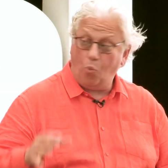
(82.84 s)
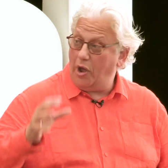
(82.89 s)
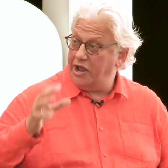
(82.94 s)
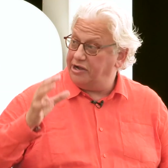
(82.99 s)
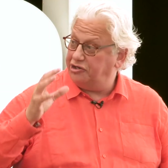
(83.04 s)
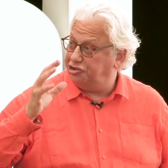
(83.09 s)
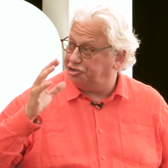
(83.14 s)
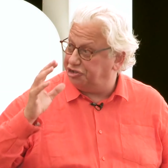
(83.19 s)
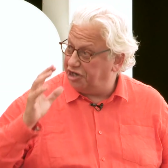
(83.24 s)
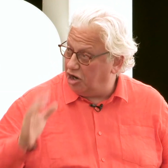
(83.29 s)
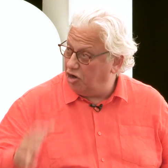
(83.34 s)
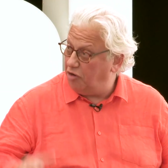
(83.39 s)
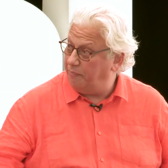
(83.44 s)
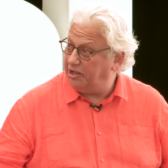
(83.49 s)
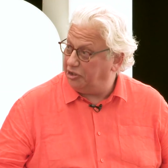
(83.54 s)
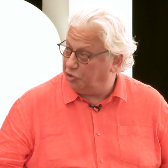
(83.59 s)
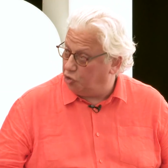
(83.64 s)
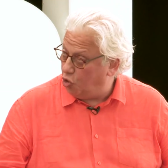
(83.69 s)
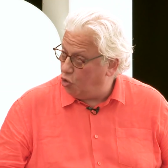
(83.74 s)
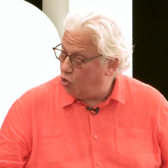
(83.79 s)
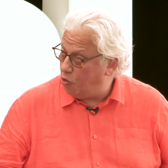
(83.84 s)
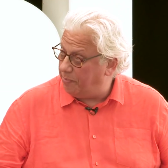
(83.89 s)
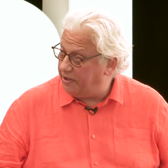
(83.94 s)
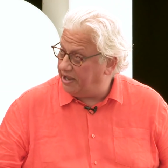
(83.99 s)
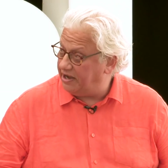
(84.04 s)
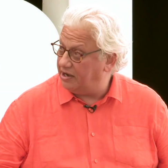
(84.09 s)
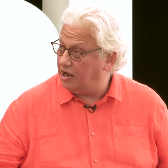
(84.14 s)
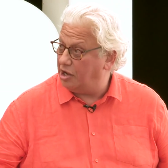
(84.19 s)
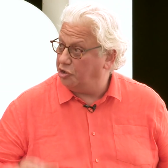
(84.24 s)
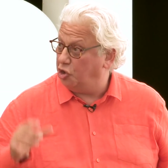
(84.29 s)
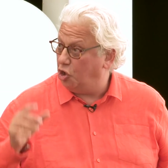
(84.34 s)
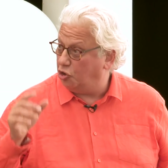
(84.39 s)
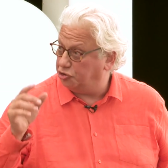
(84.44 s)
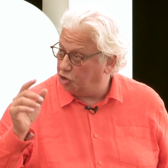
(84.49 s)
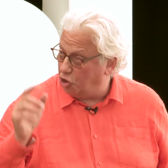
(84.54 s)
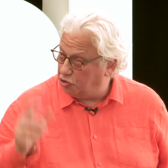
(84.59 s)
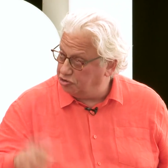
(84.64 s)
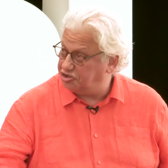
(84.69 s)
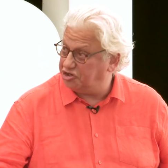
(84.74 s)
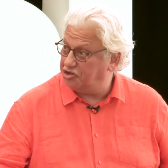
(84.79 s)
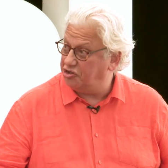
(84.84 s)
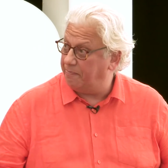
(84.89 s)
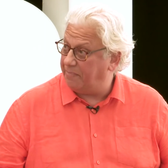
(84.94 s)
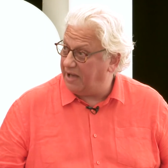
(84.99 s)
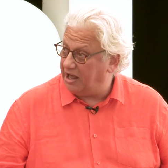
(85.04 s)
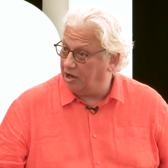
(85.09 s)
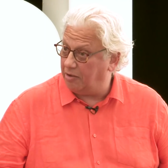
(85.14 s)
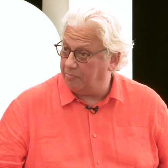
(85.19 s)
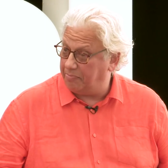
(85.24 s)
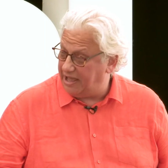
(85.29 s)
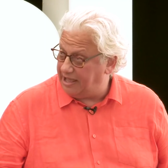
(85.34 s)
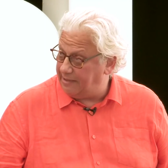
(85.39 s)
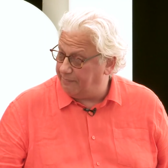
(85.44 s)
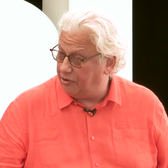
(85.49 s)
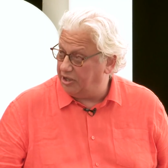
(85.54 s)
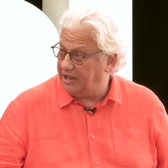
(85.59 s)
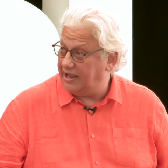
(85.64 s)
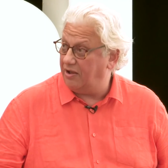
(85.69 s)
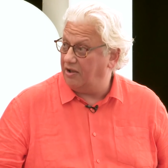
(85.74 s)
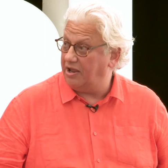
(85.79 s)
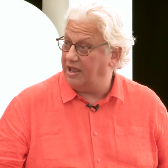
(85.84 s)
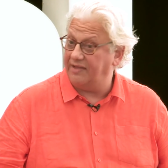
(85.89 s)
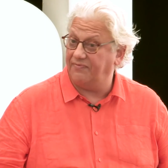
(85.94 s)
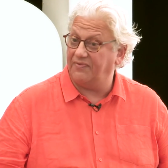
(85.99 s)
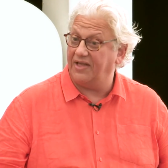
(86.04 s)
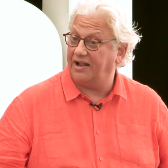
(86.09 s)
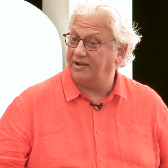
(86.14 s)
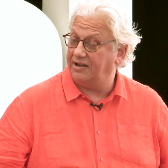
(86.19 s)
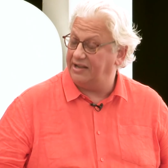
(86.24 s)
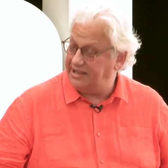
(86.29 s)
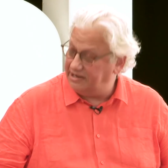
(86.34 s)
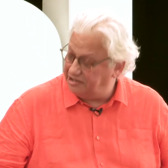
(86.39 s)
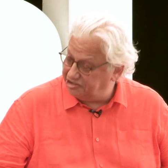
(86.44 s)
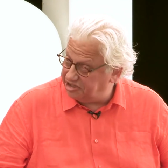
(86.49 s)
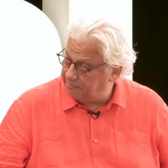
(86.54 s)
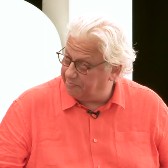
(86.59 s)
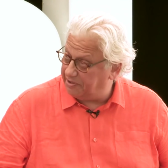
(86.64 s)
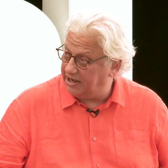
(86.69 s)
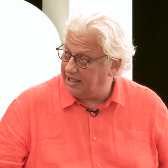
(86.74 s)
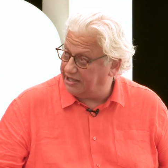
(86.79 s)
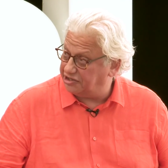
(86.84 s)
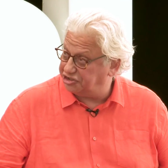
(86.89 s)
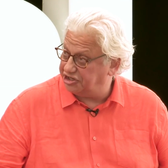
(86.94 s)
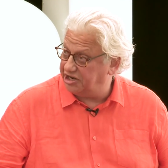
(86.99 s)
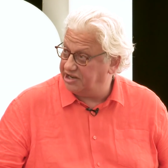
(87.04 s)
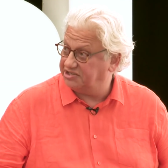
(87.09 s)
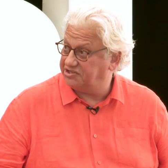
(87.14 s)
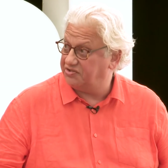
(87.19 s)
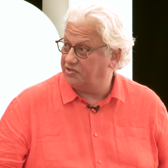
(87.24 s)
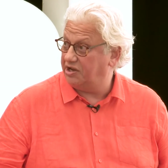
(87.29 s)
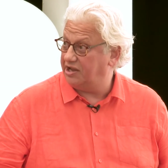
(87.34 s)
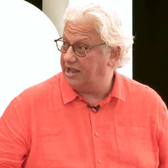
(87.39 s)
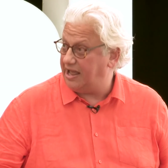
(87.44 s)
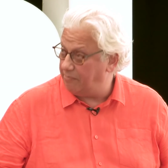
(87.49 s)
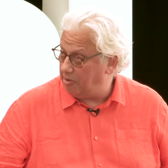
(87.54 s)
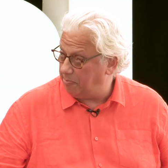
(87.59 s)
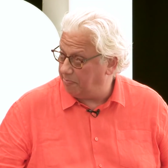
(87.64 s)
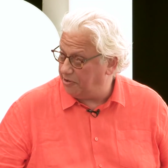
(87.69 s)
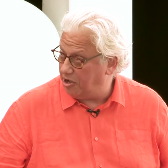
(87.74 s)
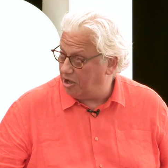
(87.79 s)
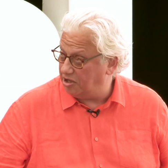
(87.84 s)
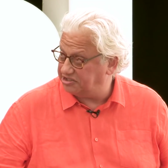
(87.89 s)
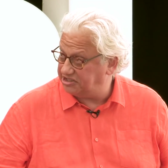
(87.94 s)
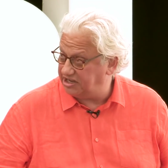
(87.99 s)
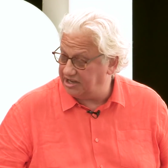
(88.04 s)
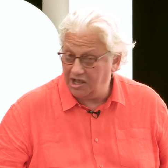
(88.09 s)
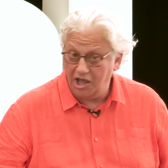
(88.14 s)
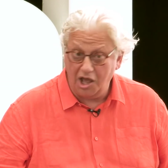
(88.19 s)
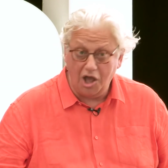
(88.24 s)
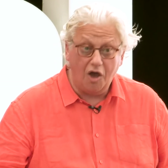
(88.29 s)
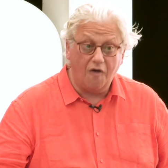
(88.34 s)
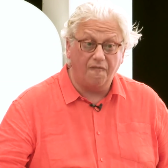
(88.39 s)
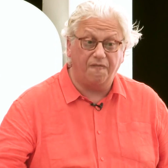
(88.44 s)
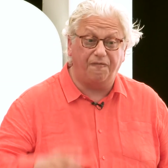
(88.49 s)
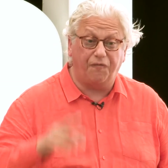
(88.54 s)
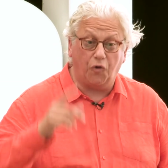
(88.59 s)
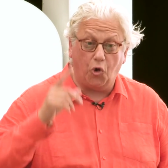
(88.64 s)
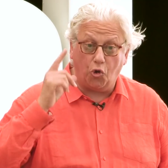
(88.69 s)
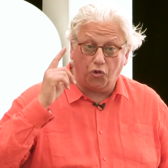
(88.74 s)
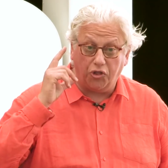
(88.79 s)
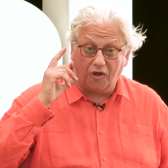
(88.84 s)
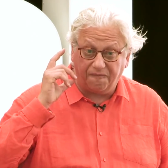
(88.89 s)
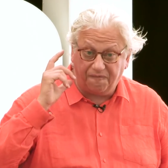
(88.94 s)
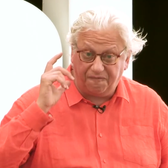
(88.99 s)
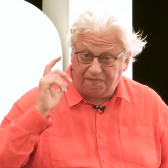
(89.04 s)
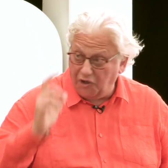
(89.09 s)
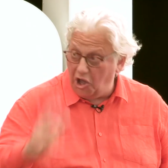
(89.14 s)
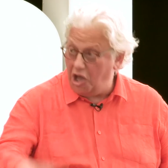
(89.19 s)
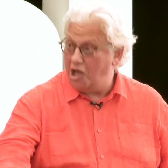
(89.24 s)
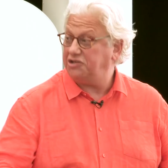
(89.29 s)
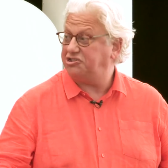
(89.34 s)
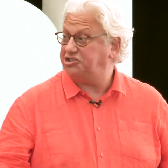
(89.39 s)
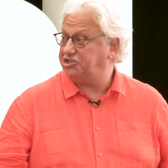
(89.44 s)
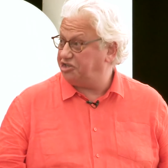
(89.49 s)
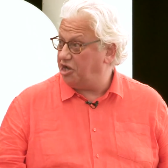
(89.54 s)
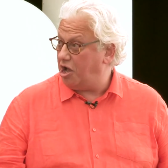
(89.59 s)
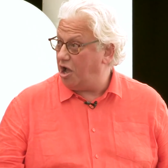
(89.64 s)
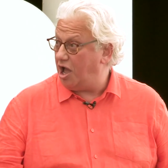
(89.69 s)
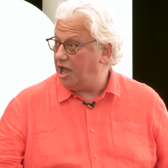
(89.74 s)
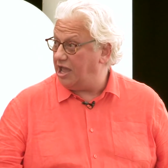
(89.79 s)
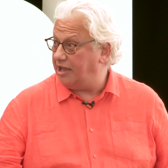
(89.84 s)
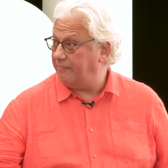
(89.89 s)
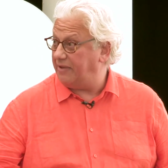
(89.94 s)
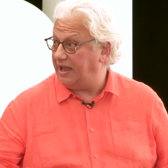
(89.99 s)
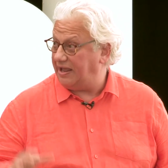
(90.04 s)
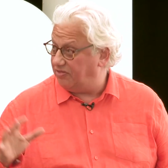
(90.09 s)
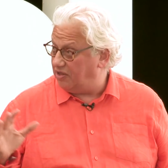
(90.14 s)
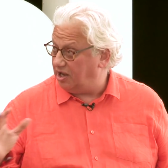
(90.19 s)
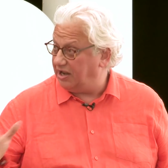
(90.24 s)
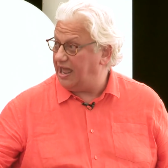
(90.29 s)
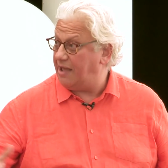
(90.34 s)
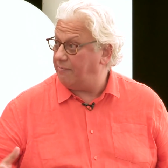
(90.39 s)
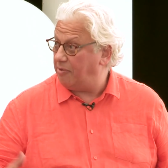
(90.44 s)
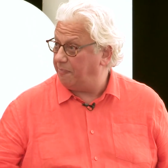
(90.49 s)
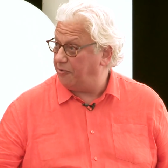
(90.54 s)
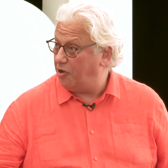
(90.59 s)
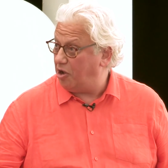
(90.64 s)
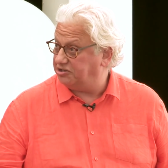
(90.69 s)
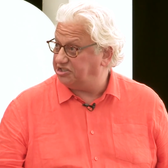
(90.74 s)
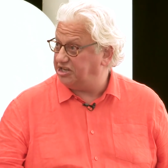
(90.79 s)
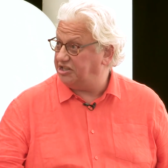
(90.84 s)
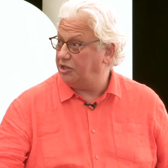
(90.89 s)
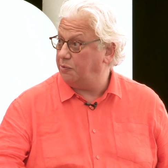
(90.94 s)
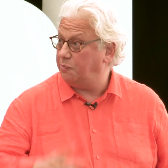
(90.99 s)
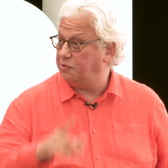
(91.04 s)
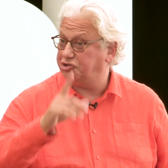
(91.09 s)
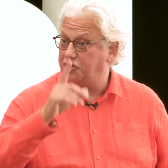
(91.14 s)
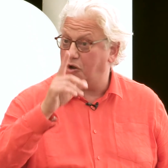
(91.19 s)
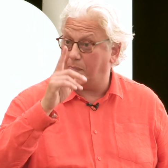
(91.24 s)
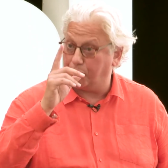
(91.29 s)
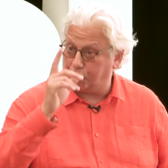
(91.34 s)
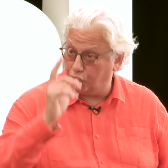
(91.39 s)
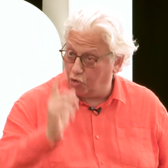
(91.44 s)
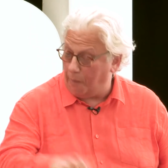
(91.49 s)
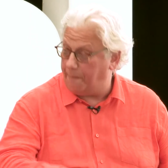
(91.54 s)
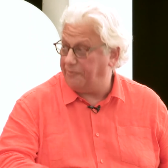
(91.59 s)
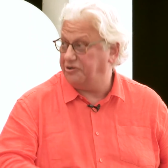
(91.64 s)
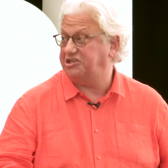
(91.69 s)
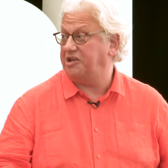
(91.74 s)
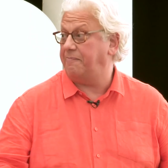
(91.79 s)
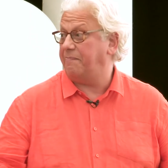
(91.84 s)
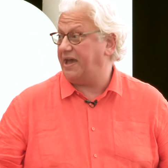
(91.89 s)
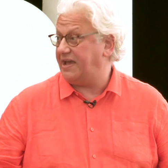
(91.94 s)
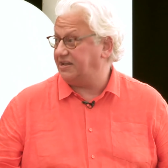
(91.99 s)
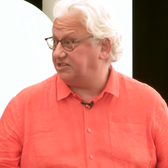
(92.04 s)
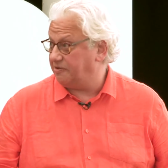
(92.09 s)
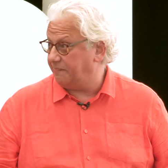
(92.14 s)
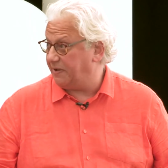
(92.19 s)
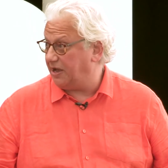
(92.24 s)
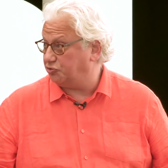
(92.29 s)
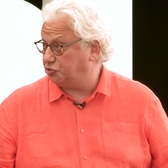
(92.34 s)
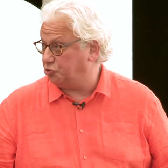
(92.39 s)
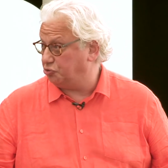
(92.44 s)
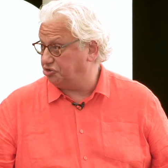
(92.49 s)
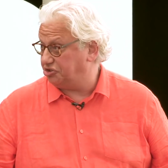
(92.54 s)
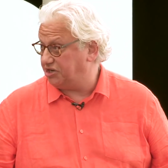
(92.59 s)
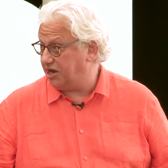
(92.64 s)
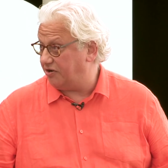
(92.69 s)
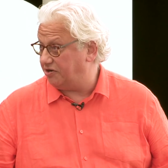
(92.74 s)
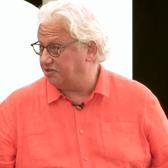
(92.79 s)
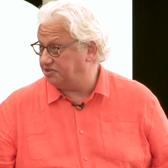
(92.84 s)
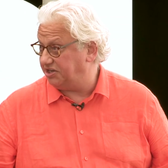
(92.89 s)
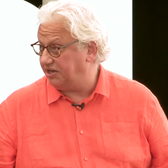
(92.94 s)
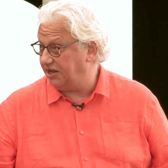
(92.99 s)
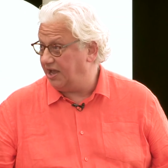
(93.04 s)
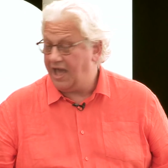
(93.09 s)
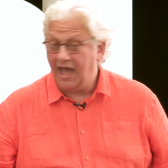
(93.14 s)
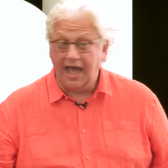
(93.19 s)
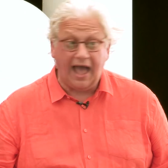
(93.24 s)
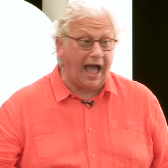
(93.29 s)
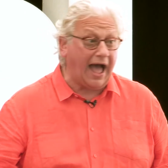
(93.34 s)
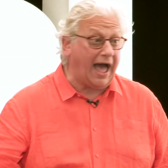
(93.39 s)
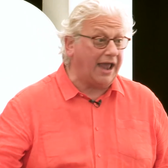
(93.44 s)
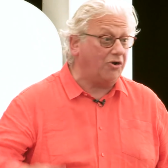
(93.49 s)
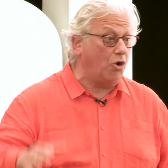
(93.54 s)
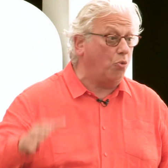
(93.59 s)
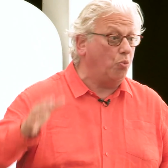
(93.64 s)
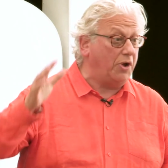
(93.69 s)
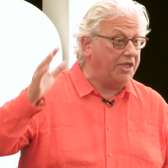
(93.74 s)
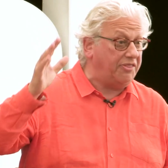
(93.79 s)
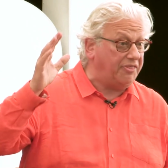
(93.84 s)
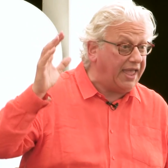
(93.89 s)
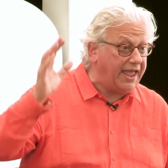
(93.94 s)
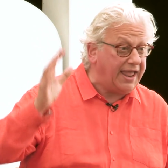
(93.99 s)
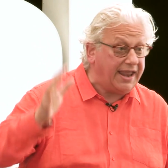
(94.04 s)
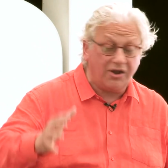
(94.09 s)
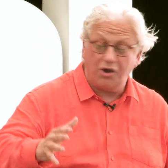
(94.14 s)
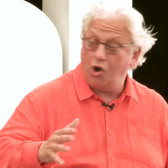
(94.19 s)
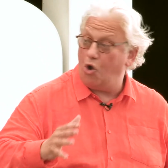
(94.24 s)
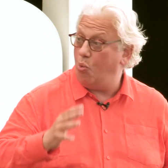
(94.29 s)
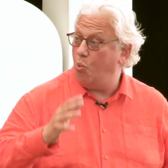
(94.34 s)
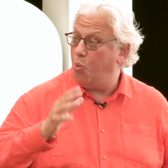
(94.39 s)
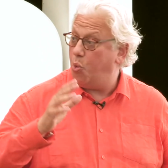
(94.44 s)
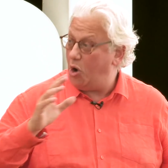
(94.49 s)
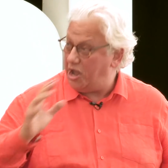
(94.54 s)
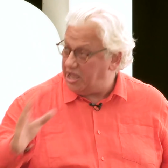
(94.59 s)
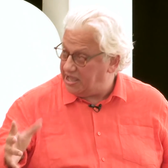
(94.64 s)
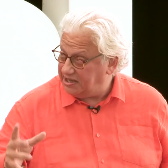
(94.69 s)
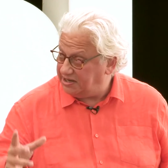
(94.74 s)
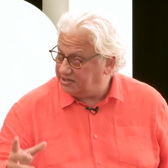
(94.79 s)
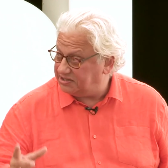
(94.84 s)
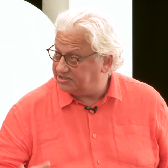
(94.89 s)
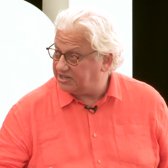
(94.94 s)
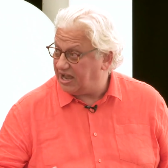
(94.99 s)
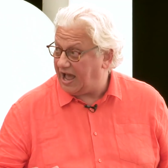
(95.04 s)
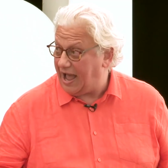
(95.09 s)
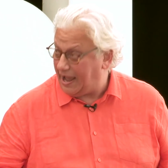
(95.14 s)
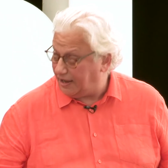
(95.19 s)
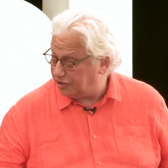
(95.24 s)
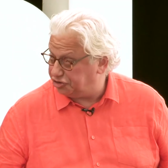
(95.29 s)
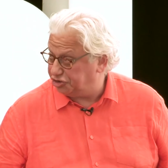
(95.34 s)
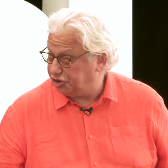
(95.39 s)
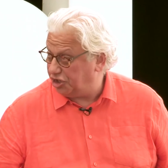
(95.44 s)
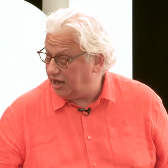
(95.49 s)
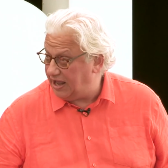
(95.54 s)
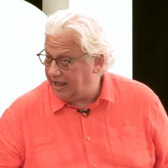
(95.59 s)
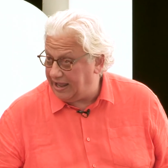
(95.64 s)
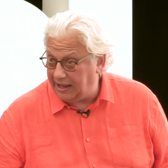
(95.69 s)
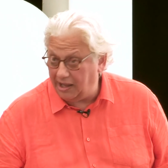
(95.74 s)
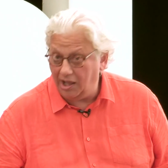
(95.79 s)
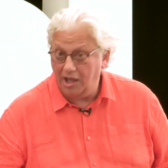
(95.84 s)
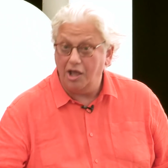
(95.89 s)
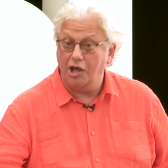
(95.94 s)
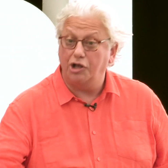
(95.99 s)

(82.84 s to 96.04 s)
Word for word: when Jeremy Corbyn got onto the ballot paper in that leadership election into the Labour Party, for the first time in the Labour Party there was a proper debate about austerity. And within weeks, actually,